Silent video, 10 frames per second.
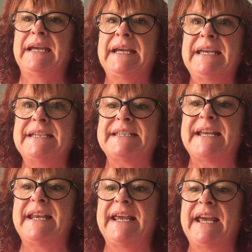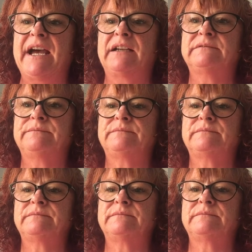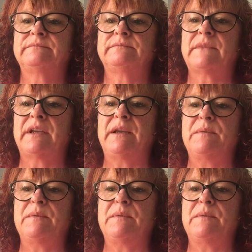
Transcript: He's in here, he